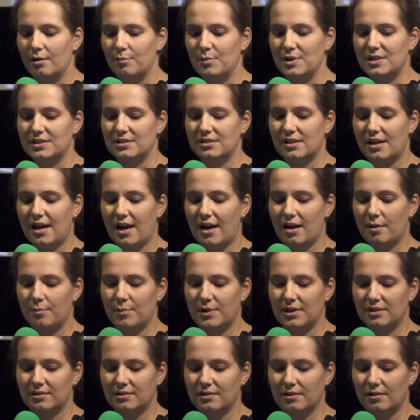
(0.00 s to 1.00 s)
Mr.
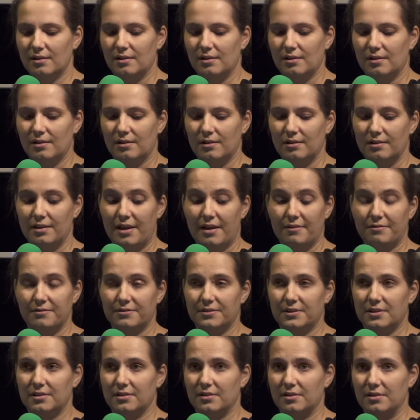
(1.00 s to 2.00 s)
Ahmed
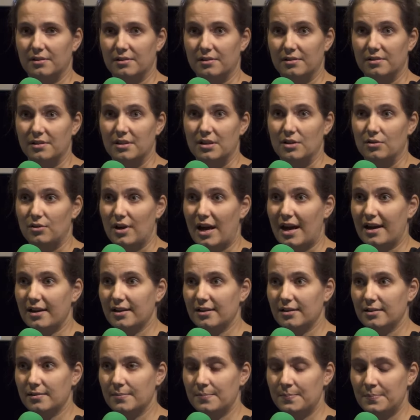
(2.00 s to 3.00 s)
left
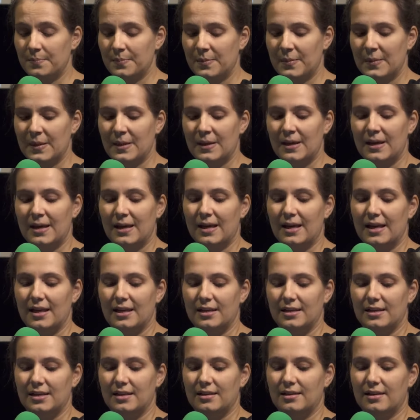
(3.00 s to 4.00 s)
Iraq,
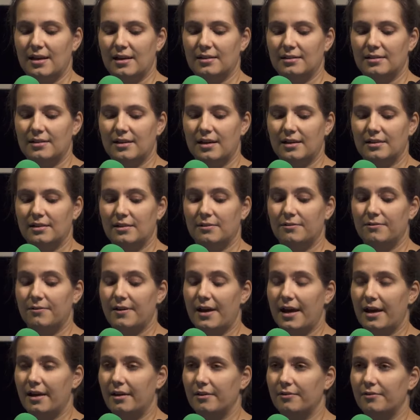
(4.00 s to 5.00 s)
and in
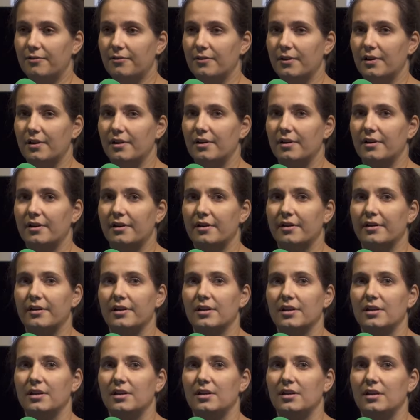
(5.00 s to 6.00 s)
1995
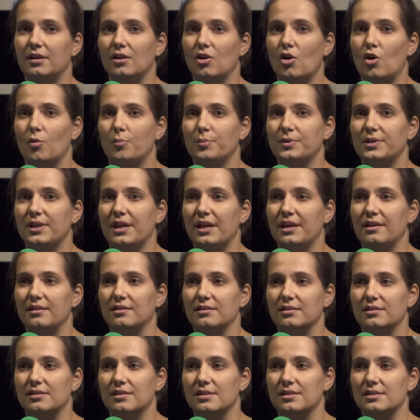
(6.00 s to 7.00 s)
he
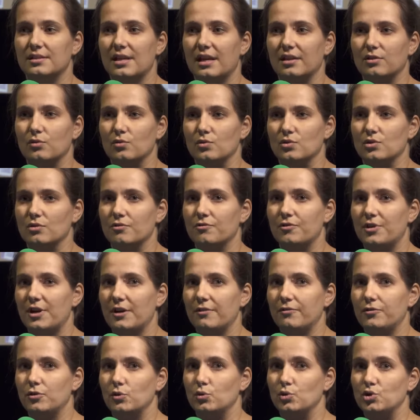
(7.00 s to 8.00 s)
obtained the status of
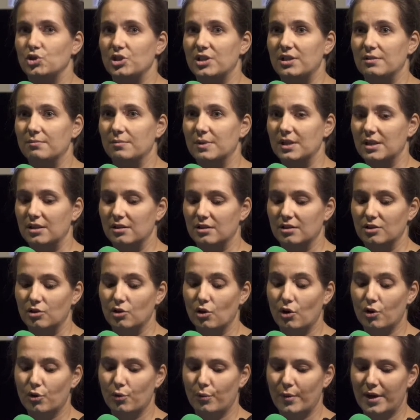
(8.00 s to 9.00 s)
refugee in
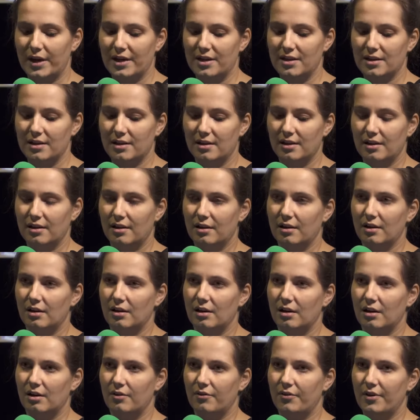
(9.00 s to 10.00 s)
Norway,
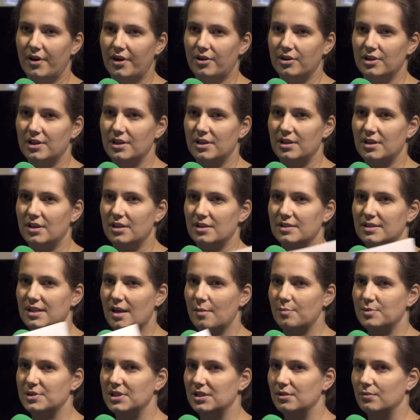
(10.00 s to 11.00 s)
where he
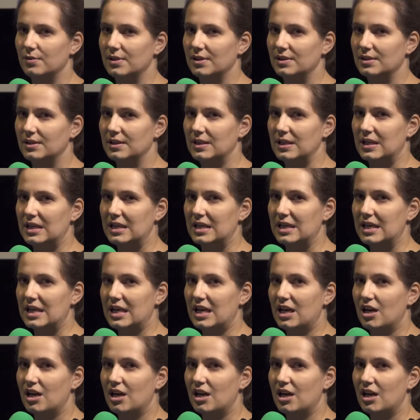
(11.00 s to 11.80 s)
subsequently